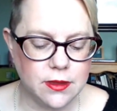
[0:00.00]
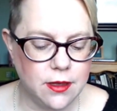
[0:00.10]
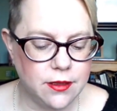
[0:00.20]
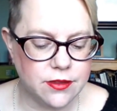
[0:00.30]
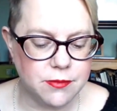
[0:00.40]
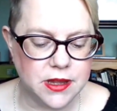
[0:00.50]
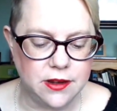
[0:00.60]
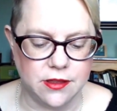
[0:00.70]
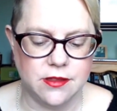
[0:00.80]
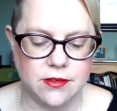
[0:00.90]
Something
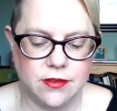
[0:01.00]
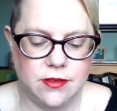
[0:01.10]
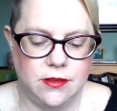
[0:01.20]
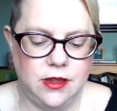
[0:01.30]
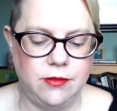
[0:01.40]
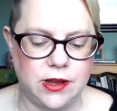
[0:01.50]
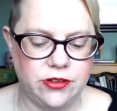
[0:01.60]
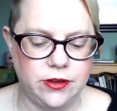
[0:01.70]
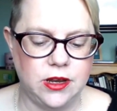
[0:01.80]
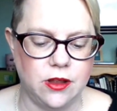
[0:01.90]
that you
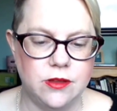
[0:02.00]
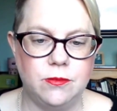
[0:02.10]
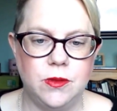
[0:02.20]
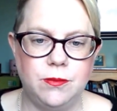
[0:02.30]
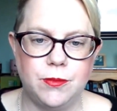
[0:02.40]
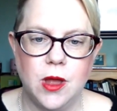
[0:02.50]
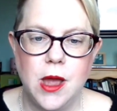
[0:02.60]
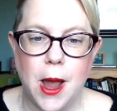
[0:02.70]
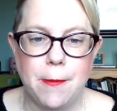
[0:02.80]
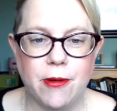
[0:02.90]
actually
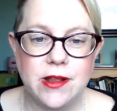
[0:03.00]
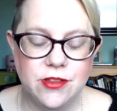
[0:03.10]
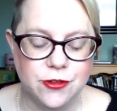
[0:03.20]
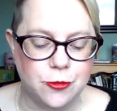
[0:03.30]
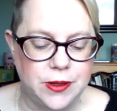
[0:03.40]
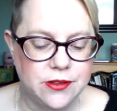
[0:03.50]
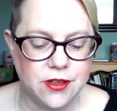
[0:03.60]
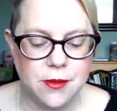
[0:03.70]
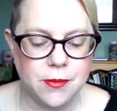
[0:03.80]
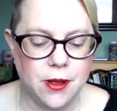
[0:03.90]
and practical, because
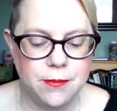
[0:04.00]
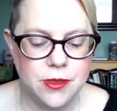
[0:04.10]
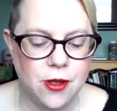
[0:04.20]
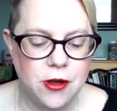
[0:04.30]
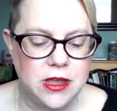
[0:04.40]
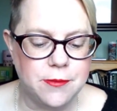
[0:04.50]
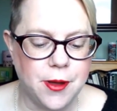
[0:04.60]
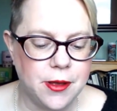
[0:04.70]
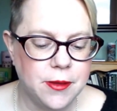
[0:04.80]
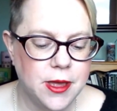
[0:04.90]
I'm not only am
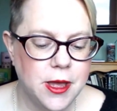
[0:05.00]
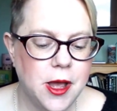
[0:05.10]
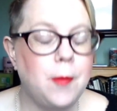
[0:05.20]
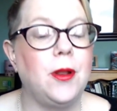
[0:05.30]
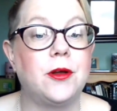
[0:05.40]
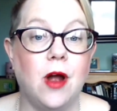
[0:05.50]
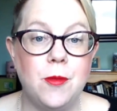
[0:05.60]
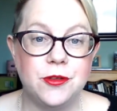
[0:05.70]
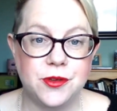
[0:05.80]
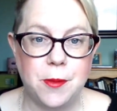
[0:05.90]
I a blogger, I'm
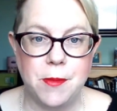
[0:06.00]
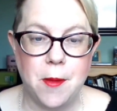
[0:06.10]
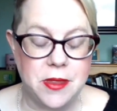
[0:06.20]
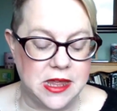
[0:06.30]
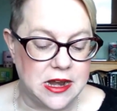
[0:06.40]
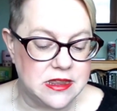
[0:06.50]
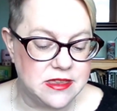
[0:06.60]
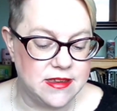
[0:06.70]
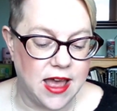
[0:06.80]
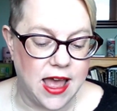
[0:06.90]
also a mum at the end of the
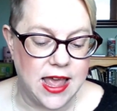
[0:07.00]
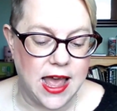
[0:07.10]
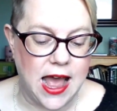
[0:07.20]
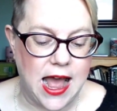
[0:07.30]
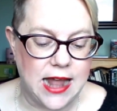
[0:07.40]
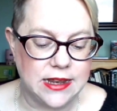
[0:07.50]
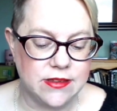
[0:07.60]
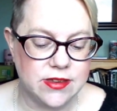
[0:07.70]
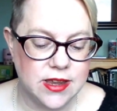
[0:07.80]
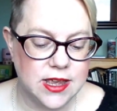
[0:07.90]
day,
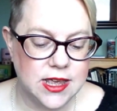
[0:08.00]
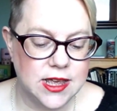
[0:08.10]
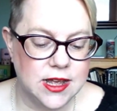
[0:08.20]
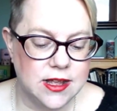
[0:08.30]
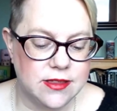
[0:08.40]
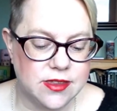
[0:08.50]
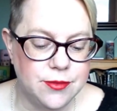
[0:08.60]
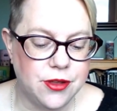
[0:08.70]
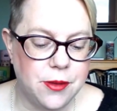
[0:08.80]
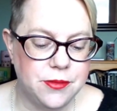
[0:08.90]
and
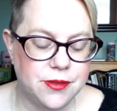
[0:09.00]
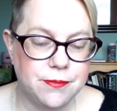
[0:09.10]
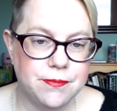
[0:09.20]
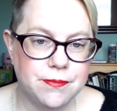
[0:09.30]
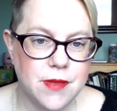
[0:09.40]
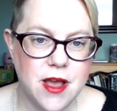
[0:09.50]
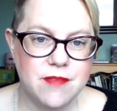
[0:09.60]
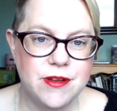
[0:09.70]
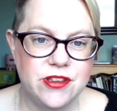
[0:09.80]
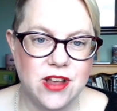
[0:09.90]
sometimes, as
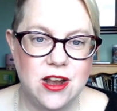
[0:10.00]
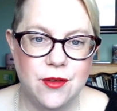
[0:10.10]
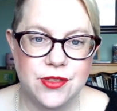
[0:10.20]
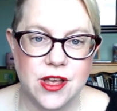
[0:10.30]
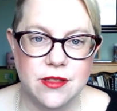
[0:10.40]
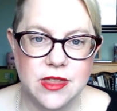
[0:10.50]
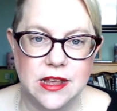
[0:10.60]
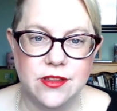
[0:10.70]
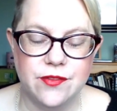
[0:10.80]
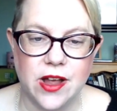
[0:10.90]
much as I love certain
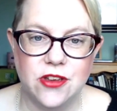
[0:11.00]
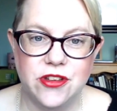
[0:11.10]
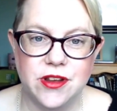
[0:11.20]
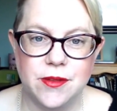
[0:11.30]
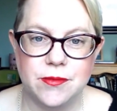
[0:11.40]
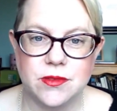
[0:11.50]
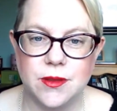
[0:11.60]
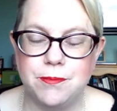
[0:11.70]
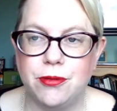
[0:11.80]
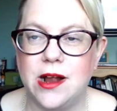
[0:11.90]
things of fashion, the
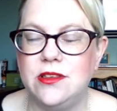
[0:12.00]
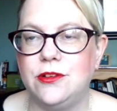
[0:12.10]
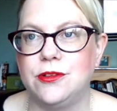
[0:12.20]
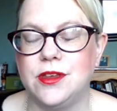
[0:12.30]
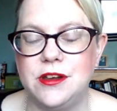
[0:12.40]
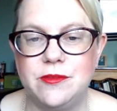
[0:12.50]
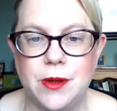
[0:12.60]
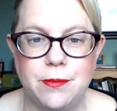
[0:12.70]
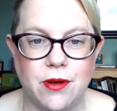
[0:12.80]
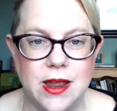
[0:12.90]
practical side of my
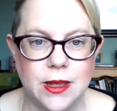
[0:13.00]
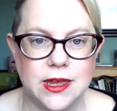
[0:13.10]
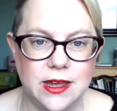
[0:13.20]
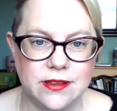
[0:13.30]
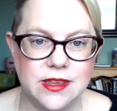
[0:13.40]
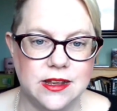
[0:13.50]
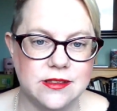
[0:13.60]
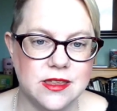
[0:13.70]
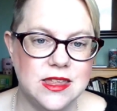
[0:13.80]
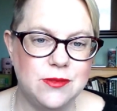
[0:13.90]
brain kicks in,
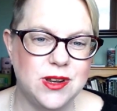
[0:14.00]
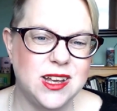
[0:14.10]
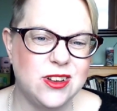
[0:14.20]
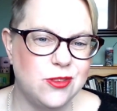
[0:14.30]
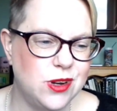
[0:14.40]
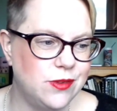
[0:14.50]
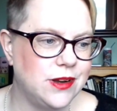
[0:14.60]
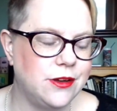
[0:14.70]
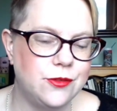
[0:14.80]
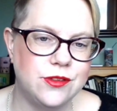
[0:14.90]
because I think, well, I got to run
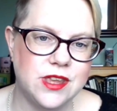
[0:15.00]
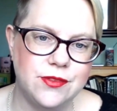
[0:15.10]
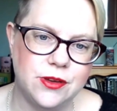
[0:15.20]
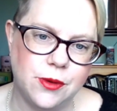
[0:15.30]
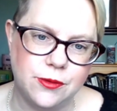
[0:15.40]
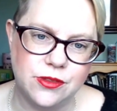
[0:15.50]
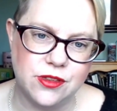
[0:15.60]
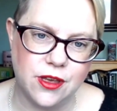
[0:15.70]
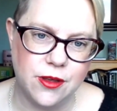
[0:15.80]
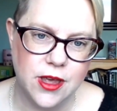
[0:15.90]
around after a 7-year-old,
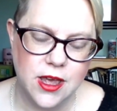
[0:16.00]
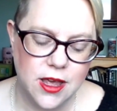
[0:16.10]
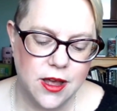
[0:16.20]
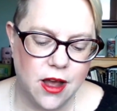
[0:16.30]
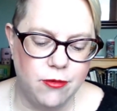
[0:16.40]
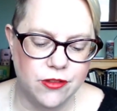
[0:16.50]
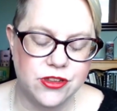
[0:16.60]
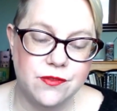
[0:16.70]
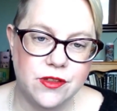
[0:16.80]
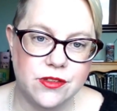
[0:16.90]
so I want
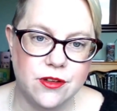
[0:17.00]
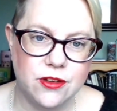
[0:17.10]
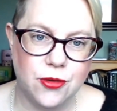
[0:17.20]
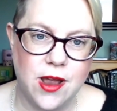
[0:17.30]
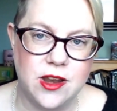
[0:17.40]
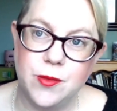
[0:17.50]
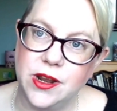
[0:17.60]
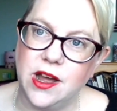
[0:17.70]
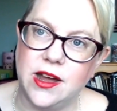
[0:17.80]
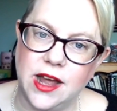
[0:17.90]
stuff that's on trend,
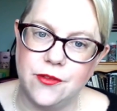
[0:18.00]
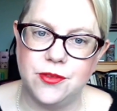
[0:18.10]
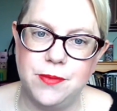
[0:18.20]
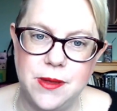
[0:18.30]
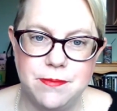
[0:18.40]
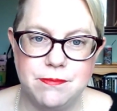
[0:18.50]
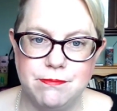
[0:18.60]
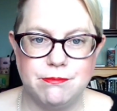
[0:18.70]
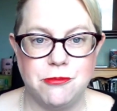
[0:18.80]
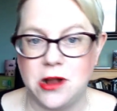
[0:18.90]
but I have to be
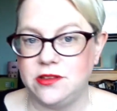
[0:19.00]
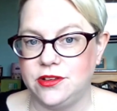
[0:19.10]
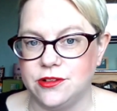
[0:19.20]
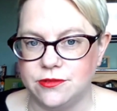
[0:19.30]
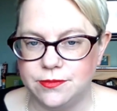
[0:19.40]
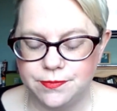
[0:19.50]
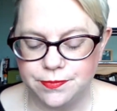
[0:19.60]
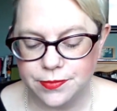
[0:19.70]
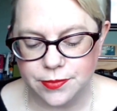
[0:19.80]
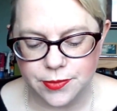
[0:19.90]
practical
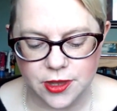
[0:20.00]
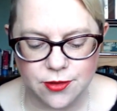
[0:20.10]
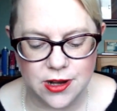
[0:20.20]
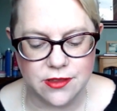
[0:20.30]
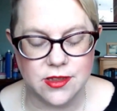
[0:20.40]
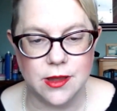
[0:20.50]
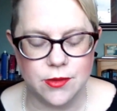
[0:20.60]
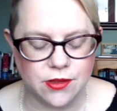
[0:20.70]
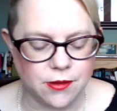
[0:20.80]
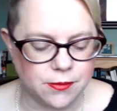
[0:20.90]
as well at the same
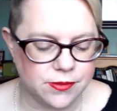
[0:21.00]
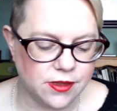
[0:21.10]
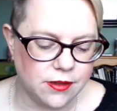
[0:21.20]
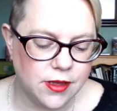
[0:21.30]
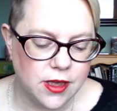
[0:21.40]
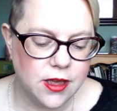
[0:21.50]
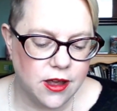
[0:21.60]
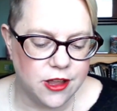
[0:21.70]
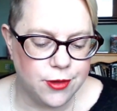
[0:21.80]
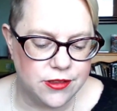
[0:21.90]
time. So
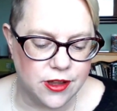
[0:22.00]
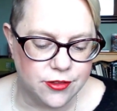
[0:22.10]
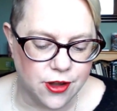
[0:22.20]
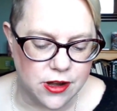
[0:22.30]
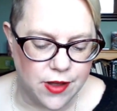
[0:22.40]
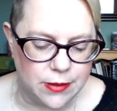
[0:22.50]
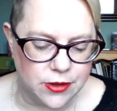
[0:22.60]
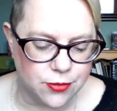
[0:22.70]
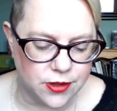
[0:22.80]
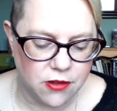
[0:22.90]
I suppose those kind of
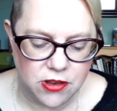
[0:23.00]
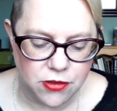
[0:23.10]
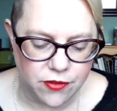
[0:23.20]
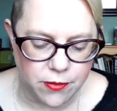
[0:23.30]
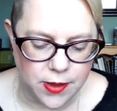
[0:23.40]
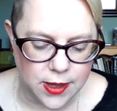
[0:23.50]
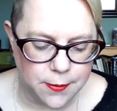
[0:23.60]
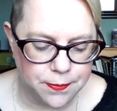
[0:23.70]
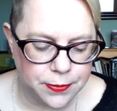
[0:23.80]
elements would go into it for me.